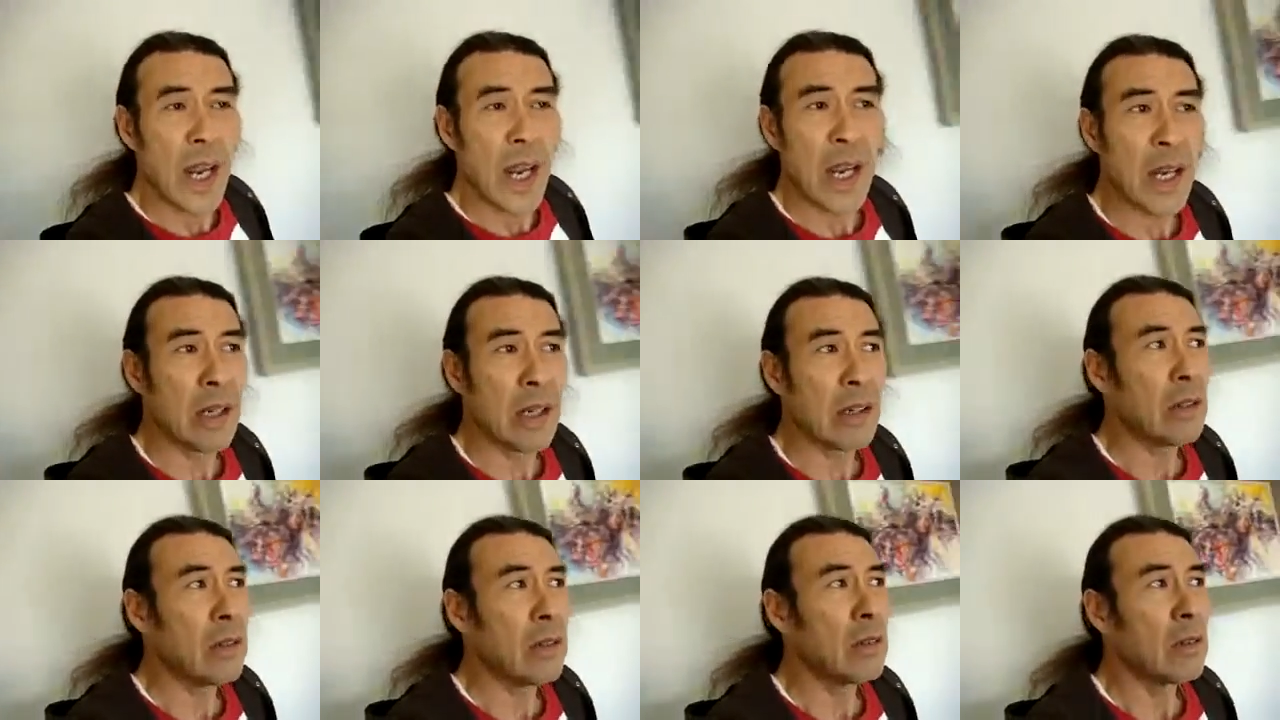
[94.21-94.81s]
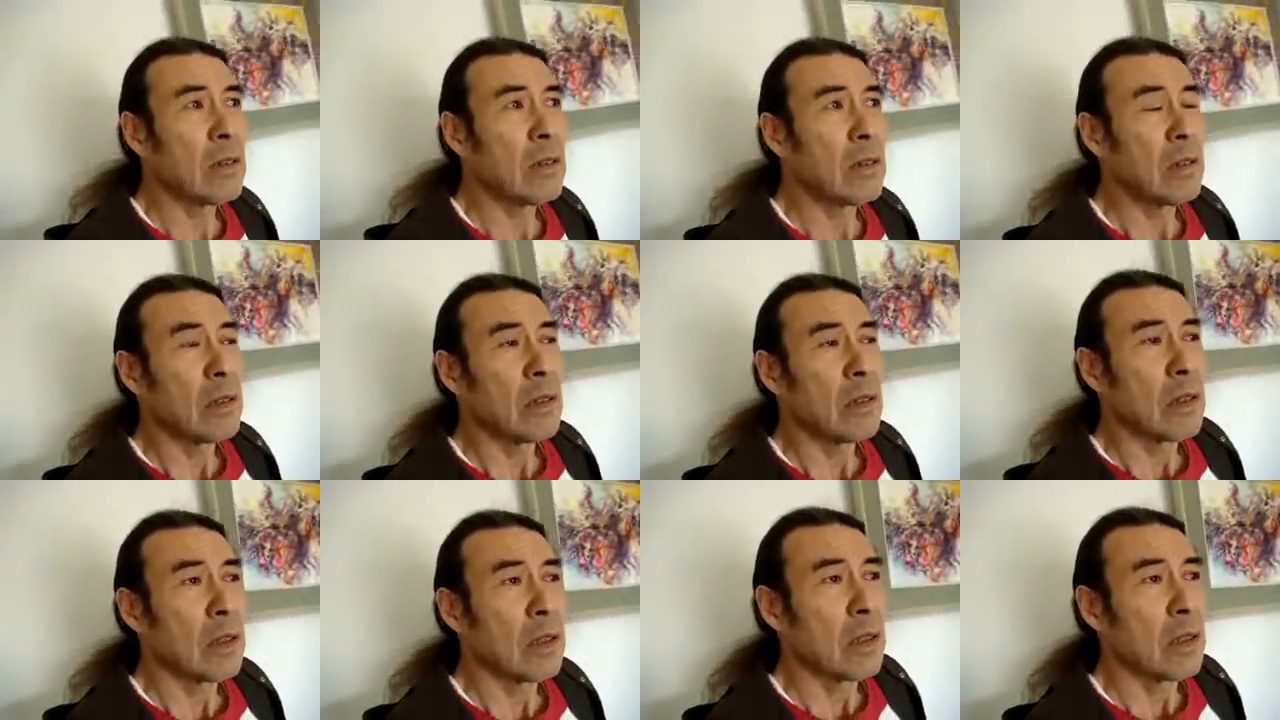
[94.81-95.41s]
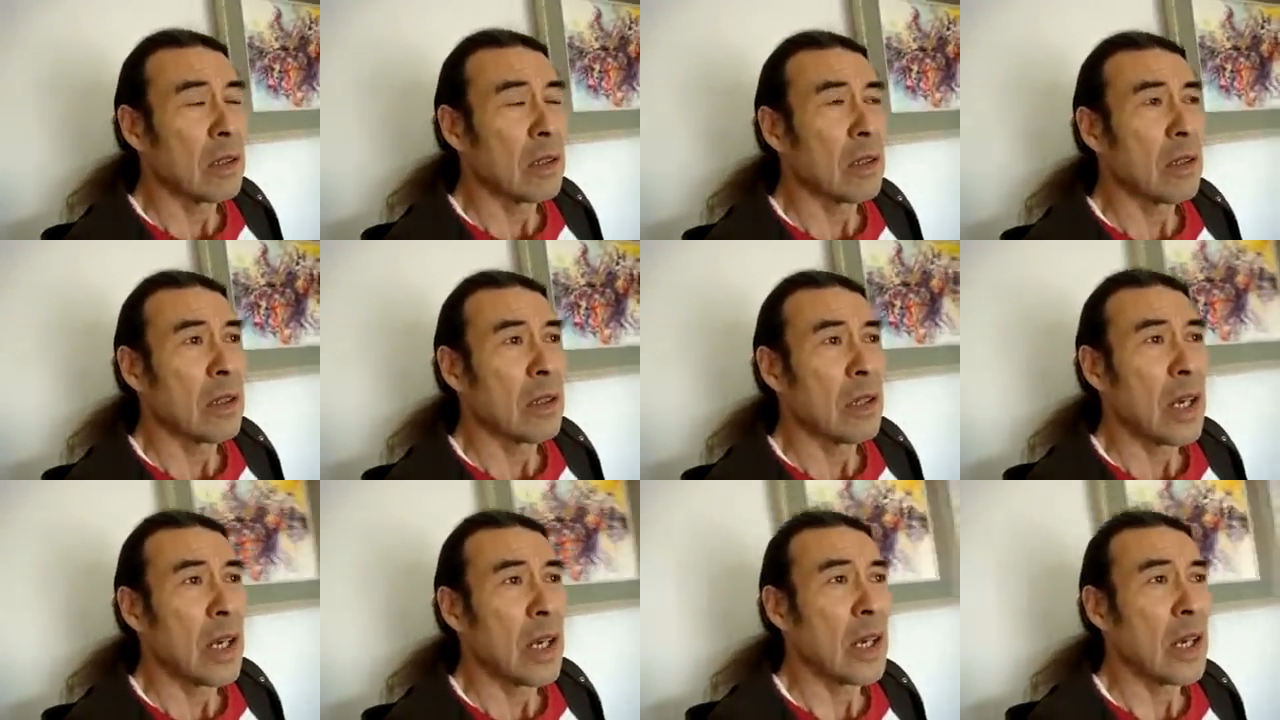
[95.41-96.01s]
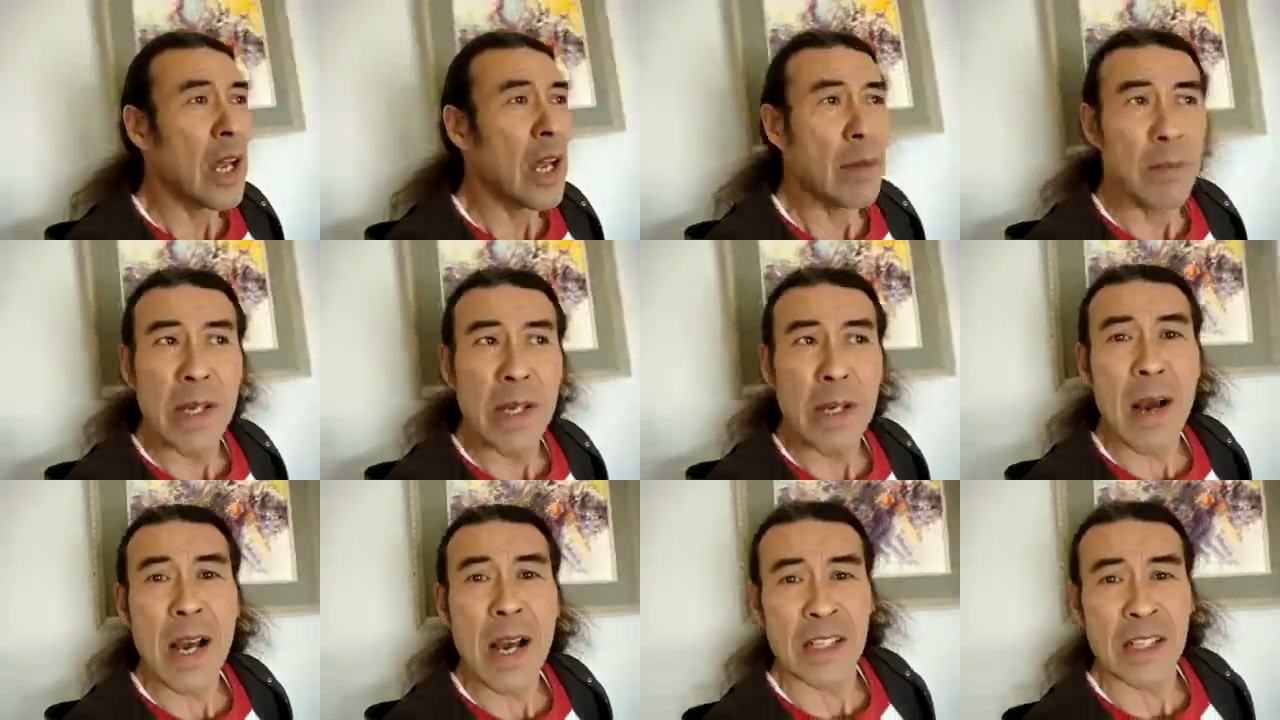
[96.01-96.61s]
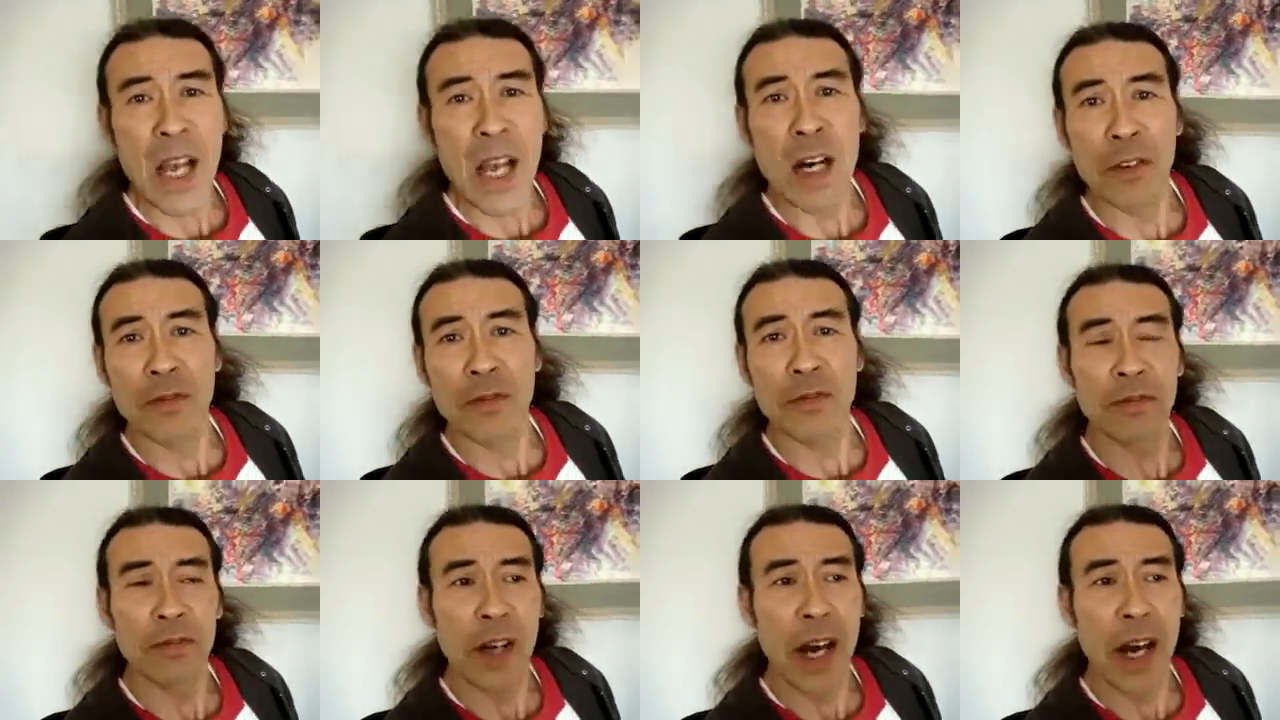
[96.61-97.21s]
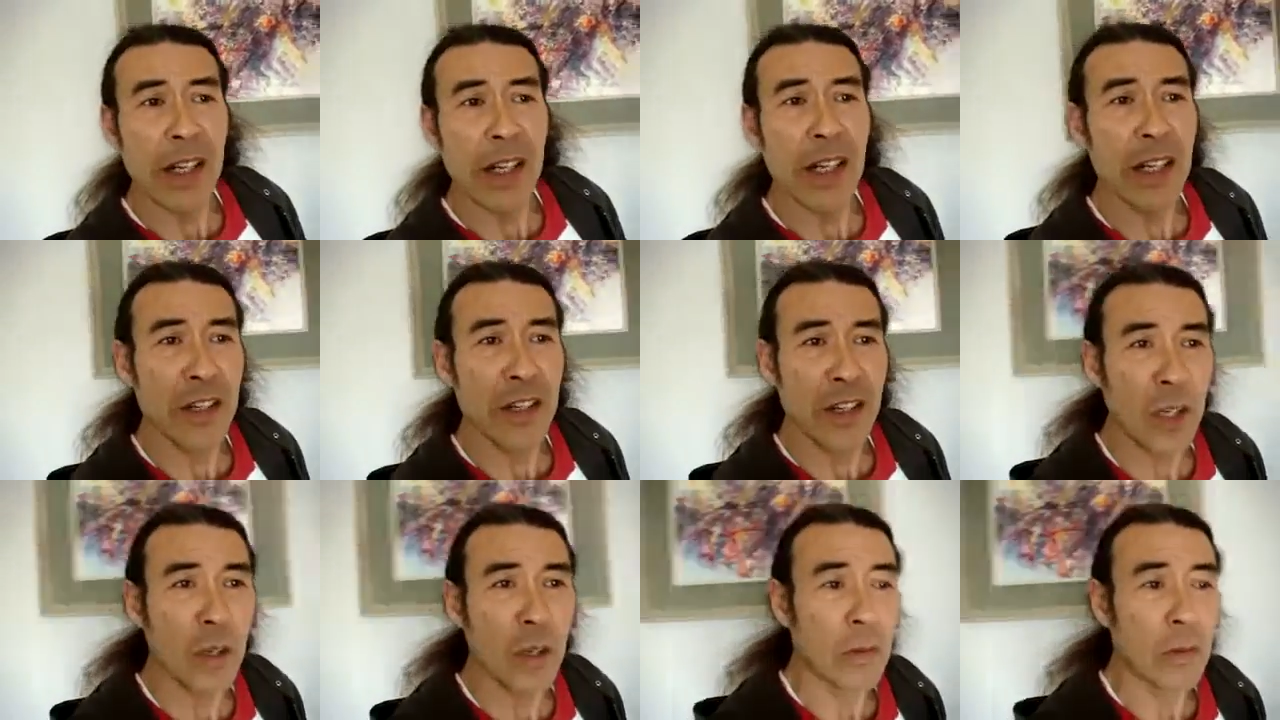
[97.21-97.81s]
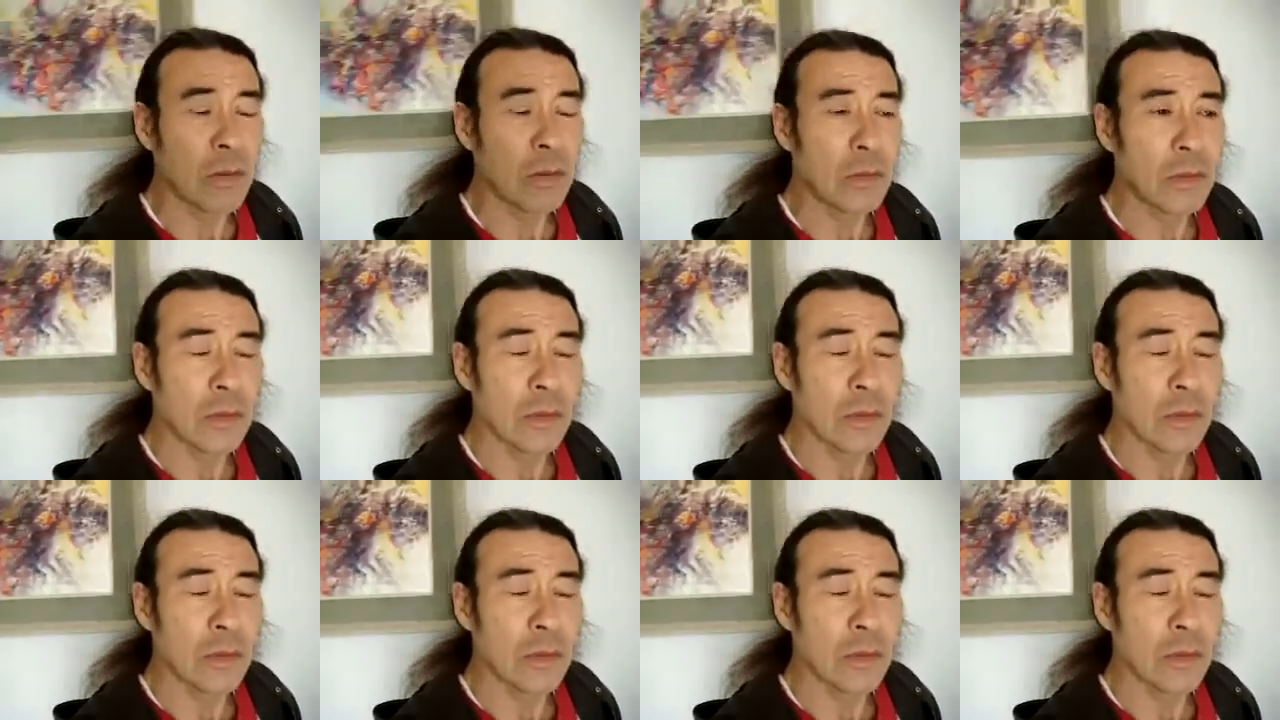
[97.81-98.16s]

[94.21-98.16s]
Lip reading: And me myself, I did too.